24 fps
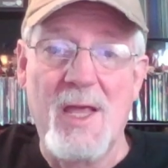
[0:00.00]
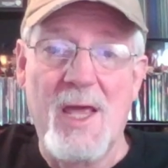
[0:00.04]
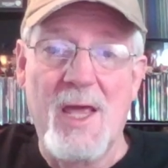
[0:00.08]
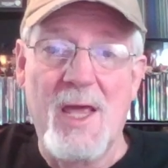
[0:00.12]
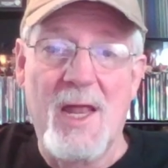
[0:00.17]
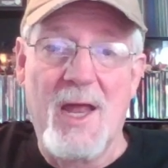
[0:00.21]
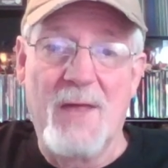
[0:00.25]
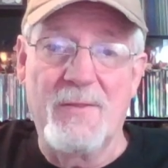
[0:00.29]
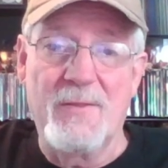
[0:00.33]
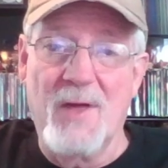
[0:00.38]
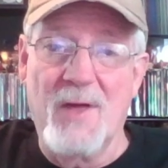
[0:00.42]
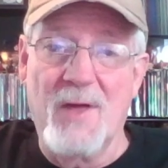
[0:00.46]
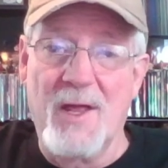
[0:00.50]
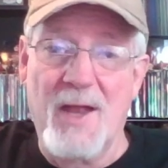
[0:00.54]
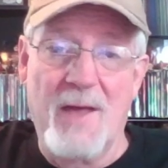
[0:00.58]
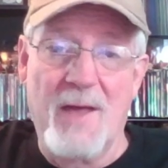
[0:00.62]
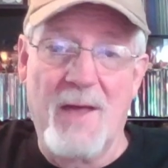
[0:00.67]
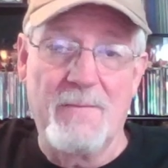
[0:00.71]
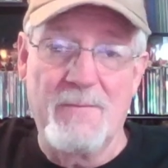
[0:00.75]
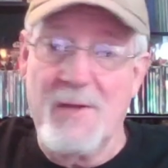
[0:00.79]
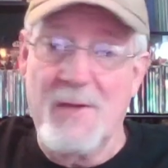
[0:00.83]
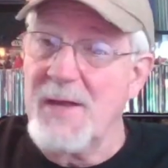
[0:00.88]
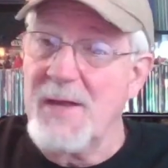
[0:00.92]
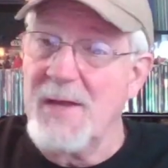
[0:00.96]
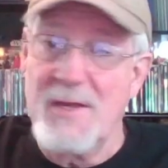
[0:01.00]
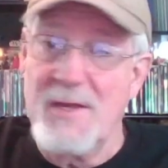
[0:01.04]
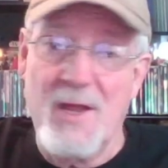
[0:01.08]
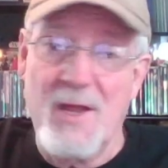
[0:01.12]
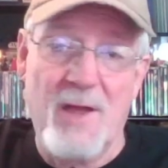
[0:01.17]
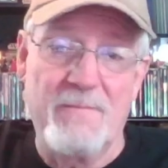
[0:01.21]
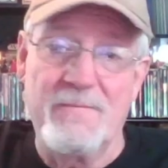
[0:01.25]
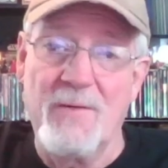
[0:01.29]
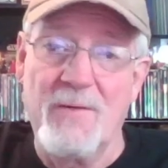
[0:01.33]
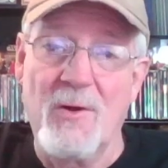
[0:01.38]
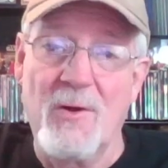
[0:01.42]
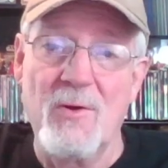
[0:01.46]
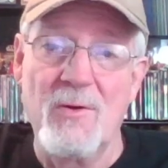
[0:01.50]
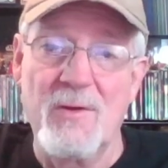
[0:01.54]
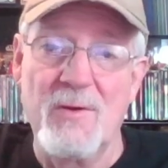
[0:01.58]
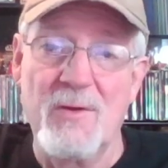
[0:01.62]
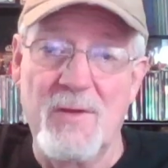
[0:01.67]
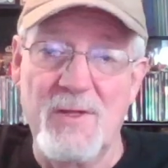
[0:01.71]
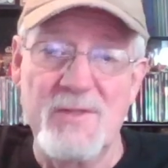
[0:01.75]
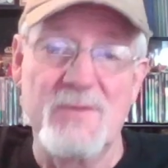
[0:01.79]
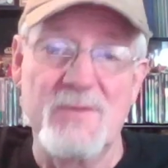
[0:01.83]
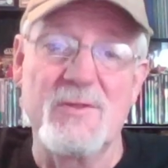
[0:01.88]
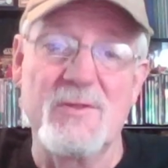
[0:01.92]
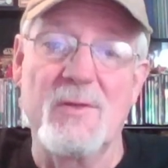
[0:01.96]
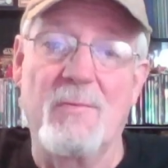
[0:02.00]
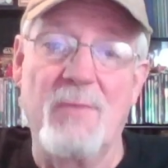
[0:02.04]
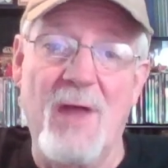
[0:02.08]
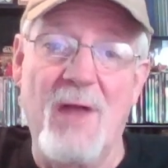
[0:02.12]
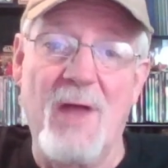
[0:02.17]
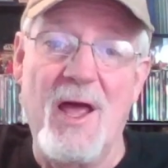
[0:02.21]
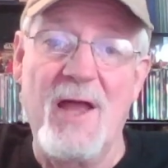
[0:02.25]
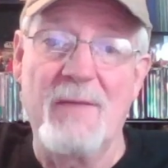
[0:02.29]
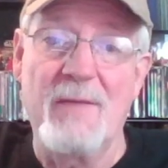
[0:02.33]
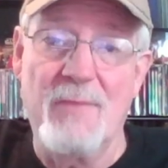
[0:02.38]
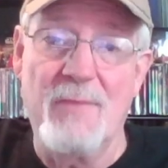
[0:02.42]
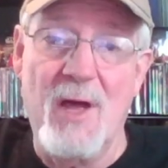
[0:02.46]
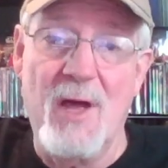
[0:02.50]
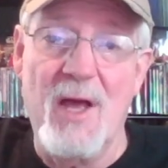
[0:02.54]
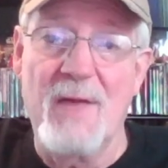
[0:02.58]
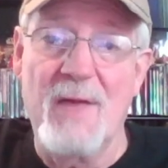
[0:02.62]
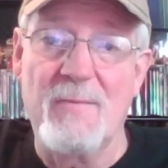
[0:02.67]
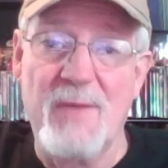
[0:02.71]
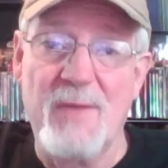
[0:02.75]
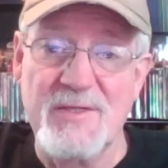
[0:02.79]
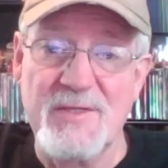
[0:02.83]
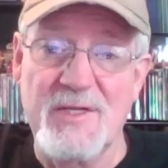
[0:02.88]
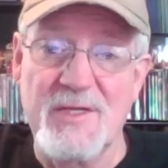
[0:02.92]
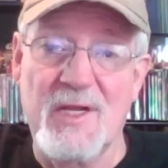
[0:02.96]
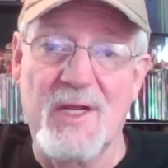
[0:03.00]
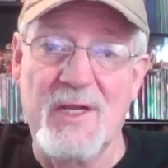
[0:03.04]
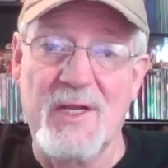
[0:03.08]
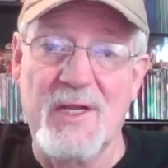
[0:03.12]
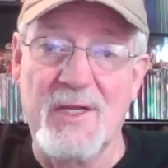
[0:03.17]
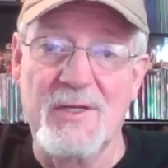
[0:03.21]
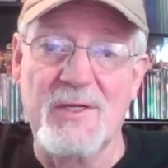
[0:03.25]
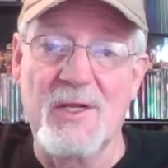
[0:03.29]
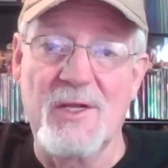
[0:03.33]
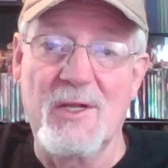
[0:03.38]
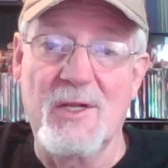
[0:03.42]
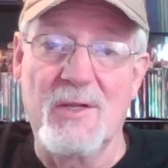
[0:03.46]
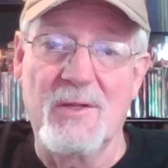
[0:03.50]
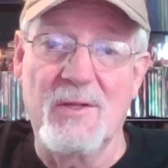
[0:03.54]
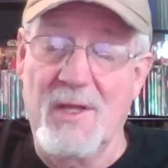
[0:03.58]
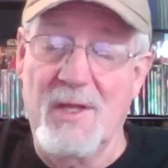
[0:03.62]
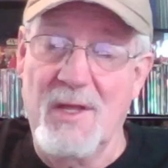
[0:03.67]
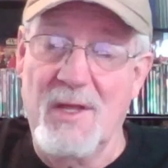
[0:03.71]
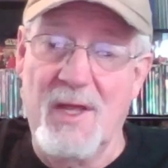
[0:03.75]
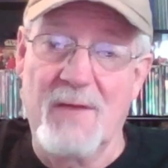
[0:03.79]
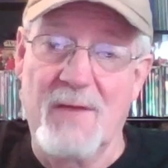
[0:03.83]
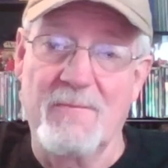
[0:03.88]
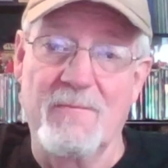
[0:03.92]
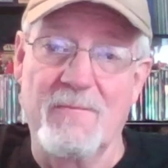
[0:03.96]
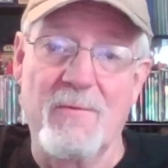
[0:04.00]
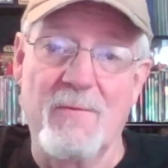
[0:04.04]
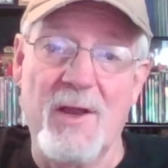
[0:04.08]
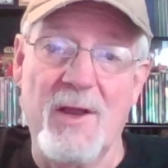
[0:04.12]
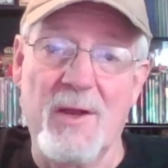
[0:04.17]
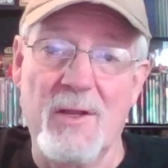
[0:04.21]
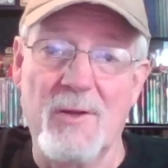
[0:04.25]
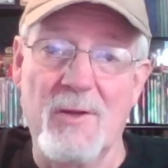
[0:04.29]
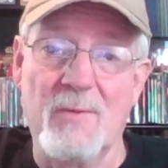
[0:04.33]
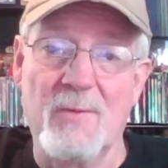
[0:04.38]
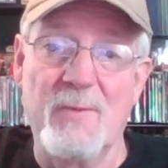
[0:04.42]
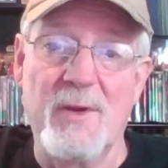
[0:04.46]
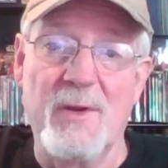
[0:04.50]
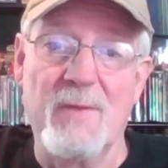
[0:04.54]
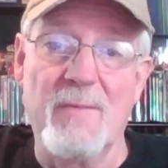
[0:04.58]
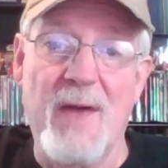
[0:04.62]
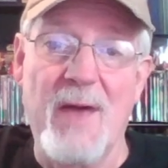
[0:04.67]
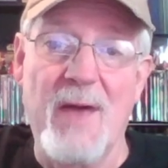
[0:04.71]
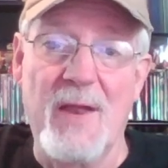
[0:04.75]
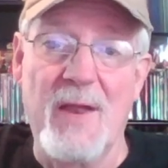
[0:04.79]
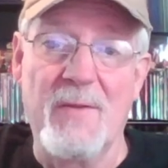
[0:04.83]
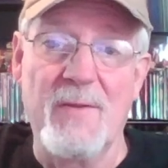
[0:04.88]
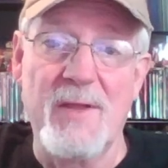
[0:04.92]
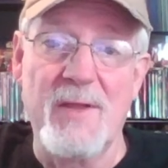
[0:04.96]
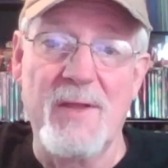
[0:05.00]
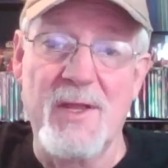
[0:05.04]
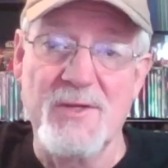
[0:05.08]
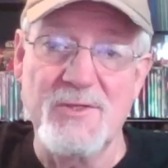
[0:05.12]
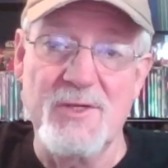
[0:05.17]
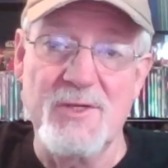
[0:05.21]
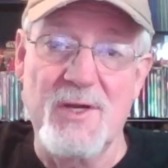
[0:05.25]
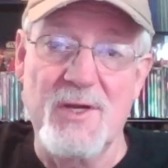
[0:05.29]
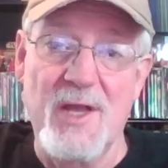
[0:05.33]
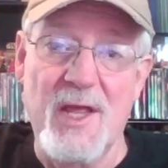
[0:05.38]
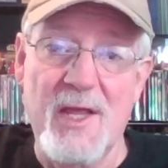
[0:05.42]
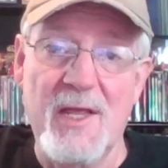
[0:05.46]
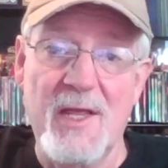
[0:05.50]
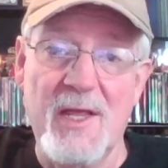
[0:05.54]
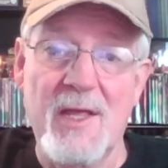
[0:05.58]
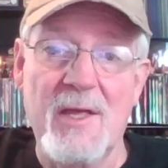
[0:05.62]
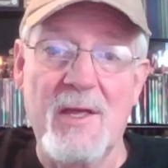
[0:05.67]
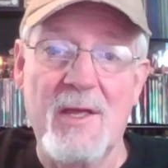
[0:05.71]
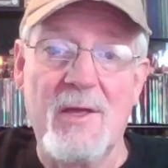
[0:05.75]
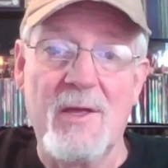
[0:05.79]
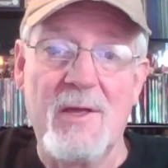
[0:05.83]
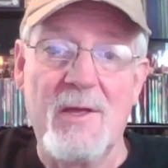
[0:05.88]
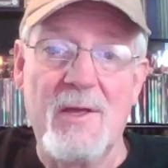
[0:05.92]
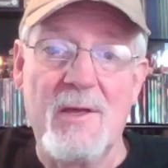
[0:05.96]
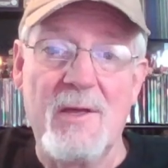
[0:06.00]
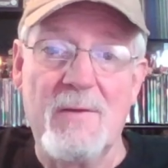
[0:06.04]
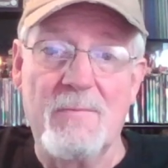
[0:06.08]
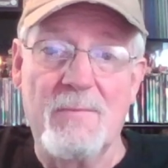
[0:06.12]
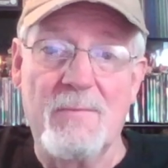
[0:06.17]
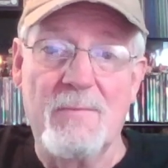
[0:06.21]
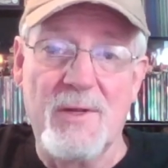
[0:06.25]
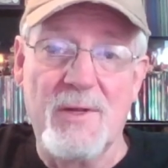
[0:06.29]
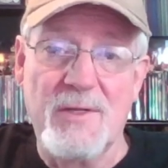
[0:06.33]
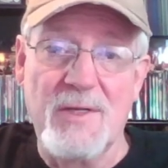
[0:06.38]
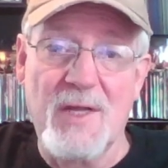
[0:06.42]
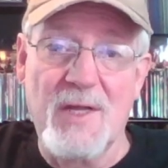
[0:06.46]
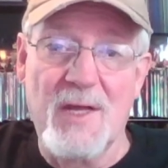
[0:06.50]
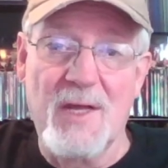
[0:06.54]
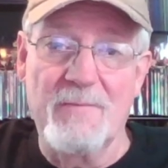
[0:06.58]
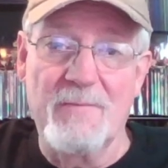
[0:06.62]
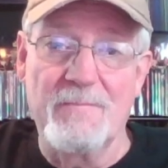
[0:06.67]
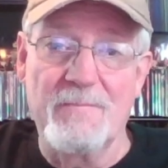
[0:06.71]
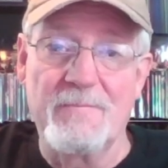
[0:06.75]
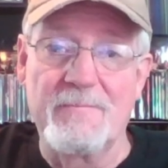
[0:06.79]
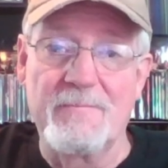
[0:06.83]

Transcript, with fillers: And I thought, I've, I've heard this is a blind buy, basically, until I read a little bit about it yesterday. But um,